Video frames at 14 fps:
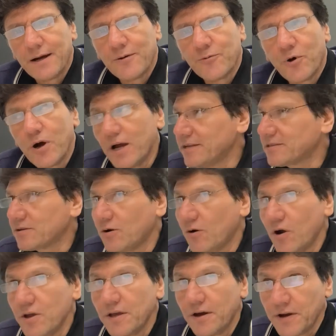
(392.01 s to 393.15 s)
What is
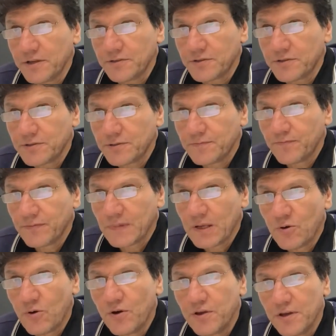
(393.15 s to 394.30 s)
coherence?
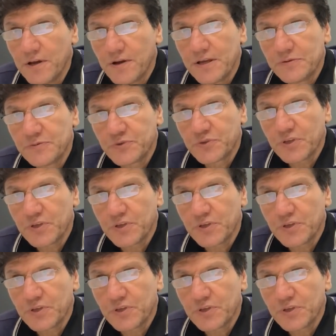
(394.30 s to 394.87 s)
Coherence